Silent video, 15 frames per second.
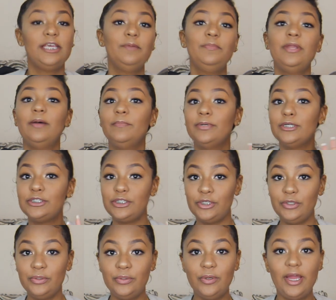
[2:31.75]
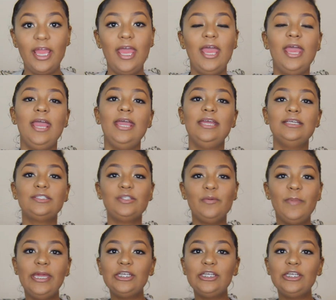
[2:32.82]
Tip number 2 is to